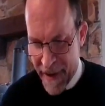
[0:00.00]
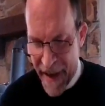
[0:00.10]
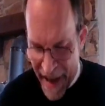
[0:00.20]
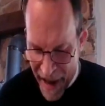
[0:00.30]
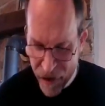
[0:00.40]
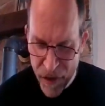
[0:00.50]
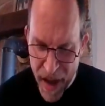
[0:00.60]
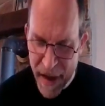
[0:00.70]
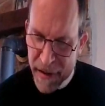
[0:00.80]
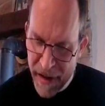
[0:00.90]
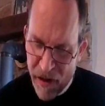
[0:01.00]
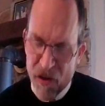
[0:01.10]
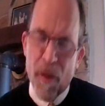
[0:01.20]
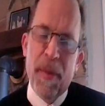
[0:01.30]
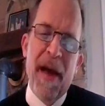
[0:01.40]
Add to that
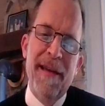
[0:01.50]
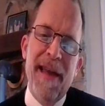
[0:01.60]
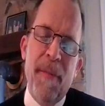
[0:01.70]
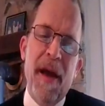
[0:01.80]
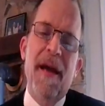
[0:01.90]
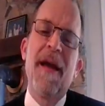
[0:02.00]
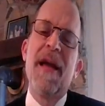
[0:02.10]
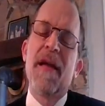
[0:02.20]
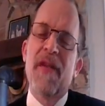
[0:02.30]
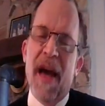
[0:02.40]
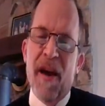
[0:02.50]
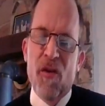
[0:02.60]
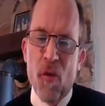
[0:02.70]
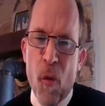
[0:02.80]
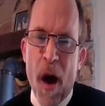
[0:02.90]
list a pandemic that has
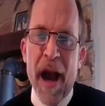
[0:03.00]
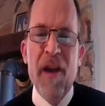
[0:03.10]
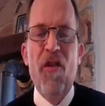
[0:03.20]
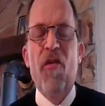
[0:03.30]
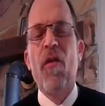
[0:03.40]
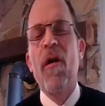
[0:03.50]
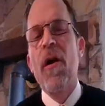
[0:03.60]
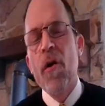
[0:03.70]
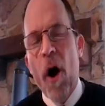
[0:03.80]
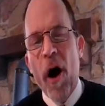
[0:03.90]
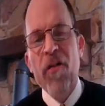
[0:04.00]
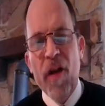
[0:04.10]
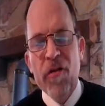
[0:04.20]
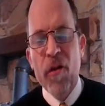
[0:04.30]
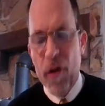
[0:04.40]
twice caused
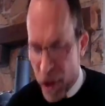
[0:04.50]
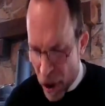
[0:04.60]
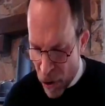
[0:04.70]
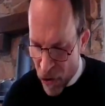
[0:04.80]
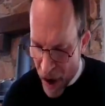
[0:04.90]
us to close